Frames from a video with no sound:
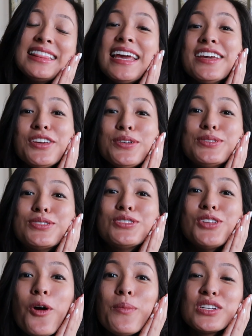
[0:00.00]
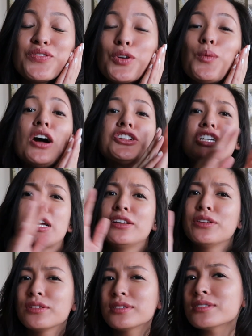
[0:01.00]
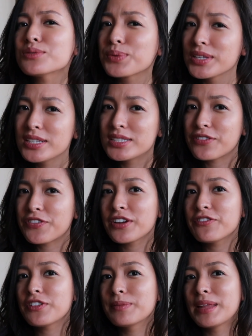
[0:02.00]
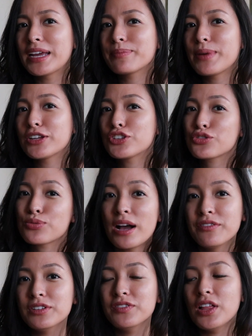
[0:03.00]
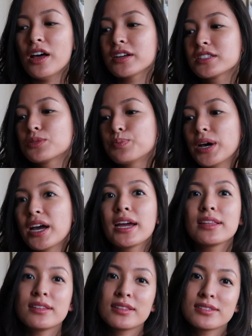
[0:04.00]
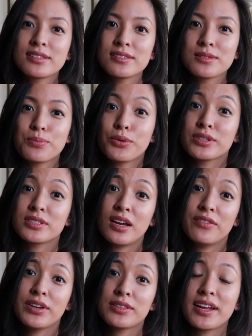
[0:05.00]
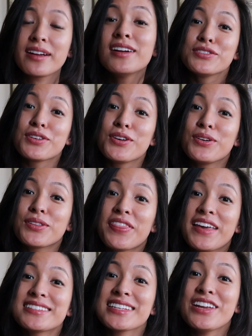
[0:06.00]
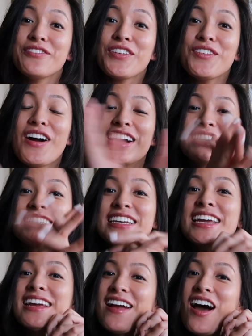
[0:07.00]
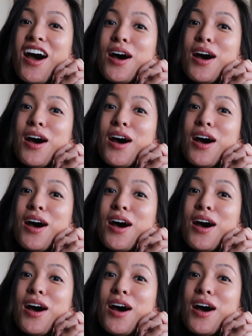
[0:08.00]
Thank you so much for watching. I know this is really different from like my travel vlogs, but I think this is important to have out there. So thanks again for watching.